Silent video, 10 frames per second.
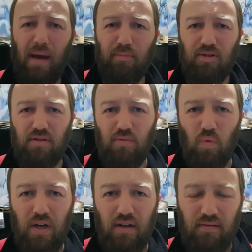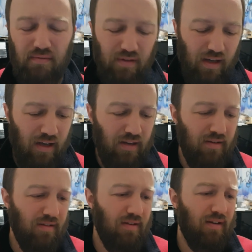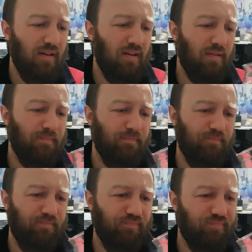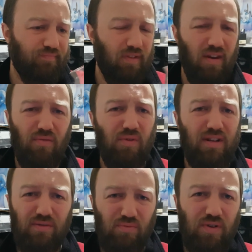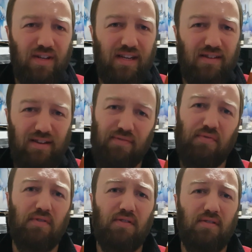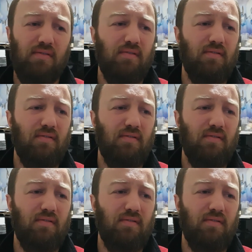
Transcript: absolute winner, and really, really different